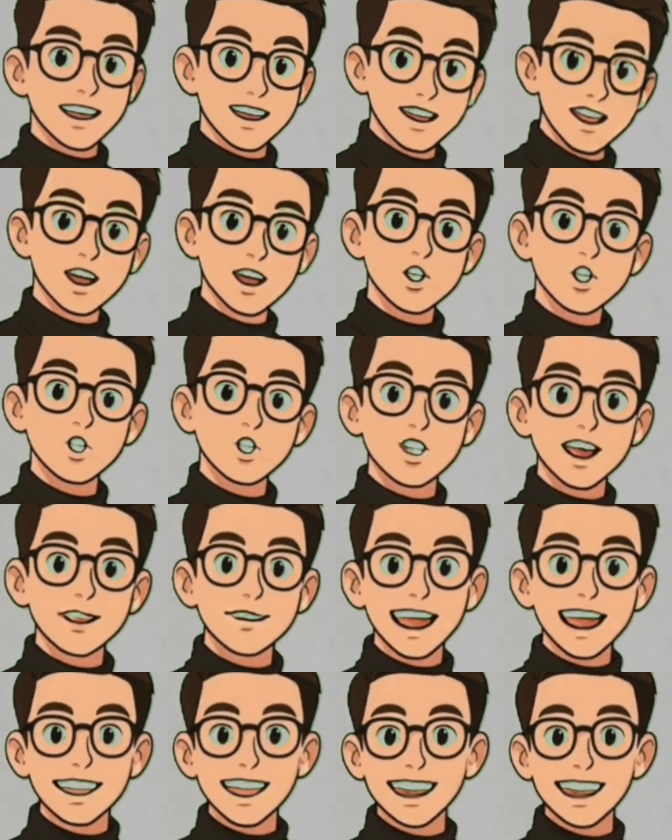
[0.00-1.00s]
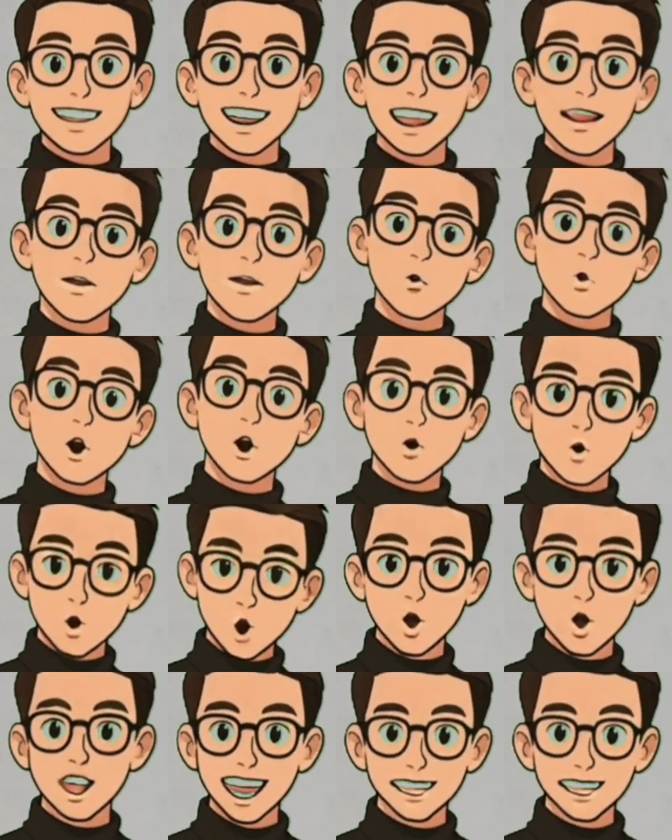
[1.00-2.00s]
Doppler effect. So
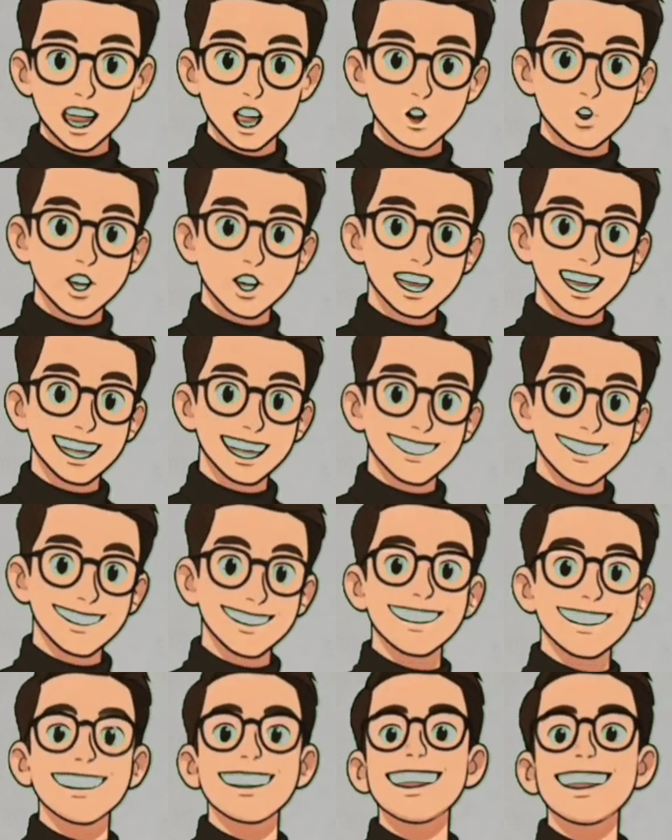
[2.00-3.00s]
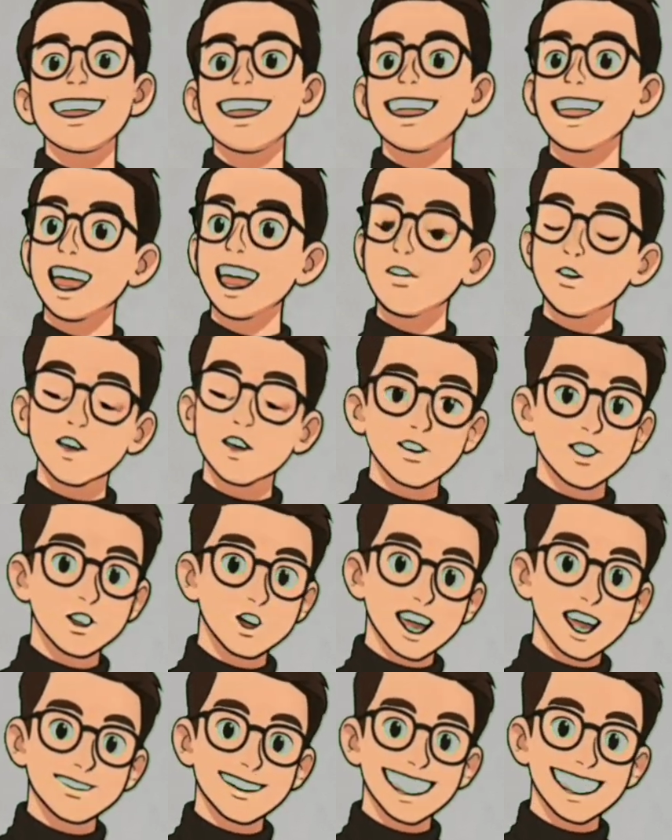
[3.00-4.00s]
far, we have assumed that the observer and the wave
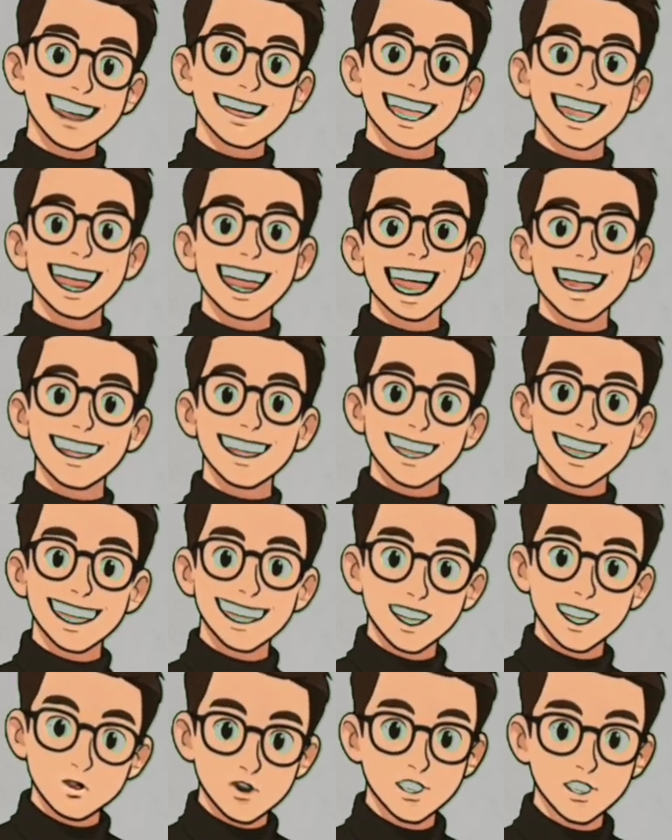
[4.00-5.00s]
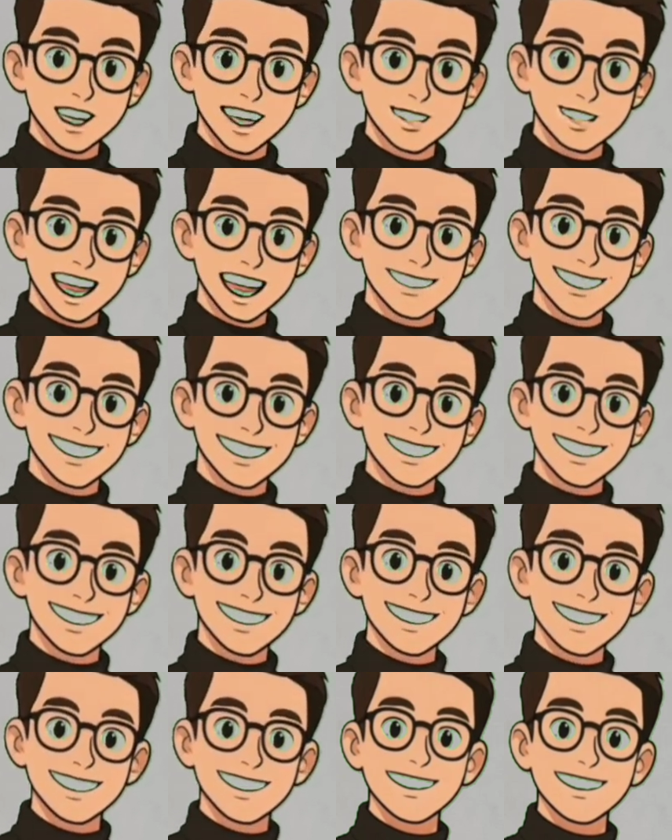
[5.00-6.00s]
source are not moving with respect to
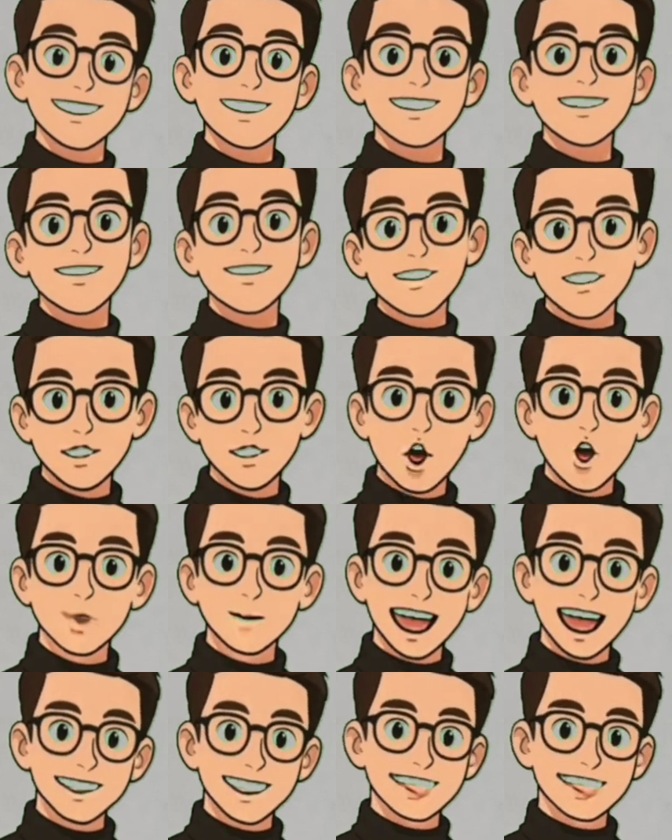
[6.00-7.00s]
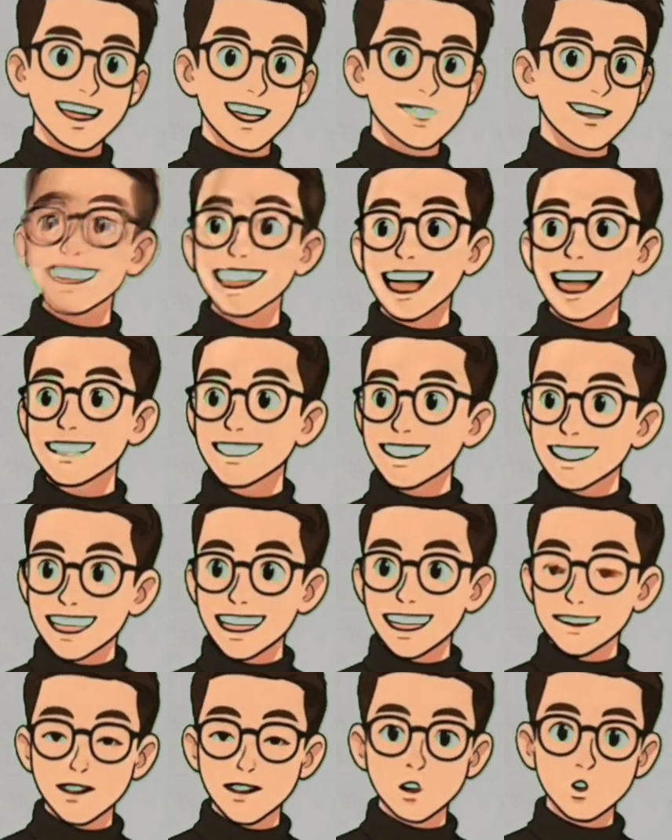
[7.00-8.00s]
each other. Relative motion
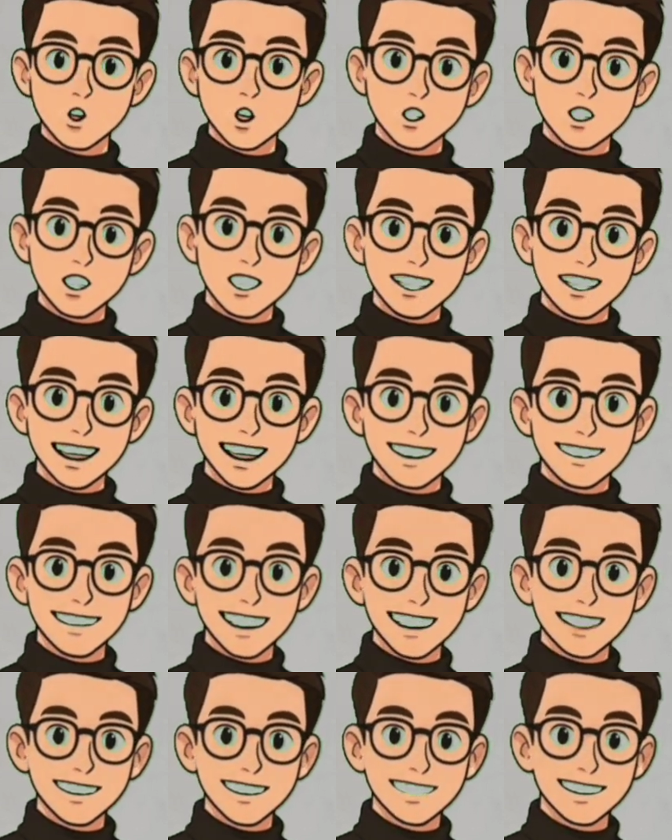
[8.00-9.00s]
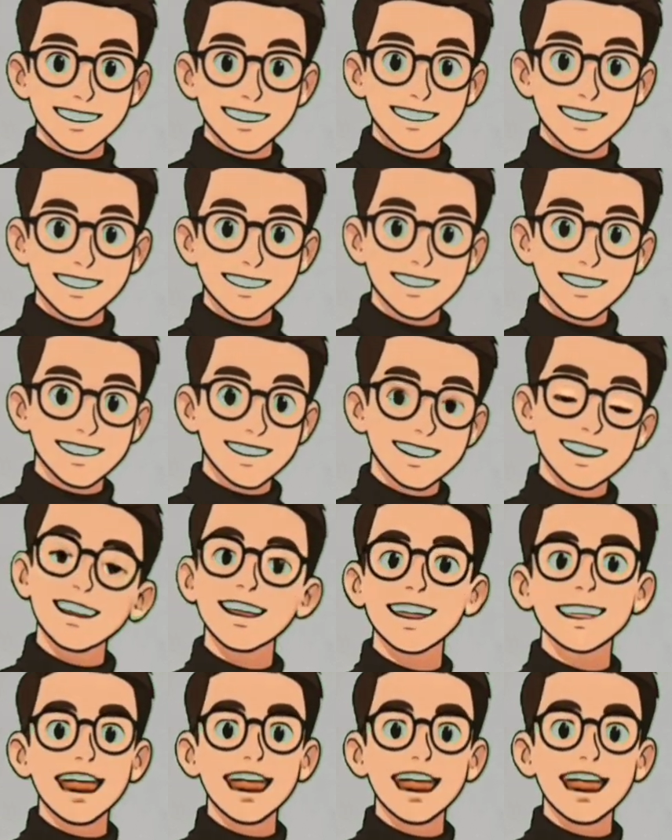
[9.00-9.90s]
changes the observer's perception of the waves.